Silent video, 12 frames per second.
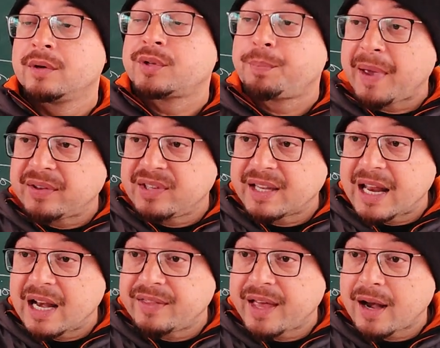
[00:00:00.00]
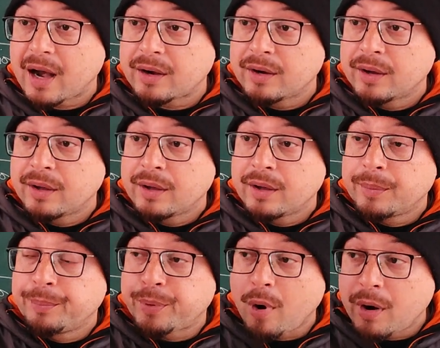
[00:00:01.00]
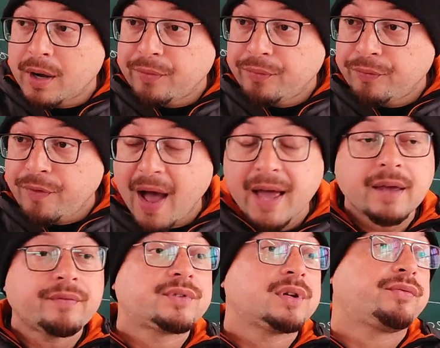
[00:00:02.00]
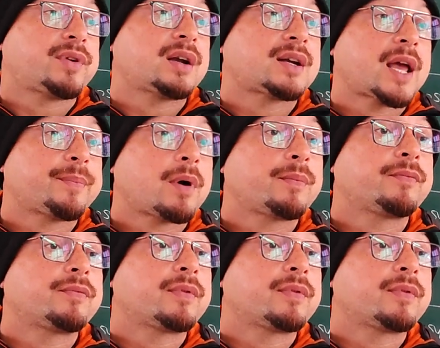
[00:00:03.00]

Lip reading: So basically there are broadly 5 different types of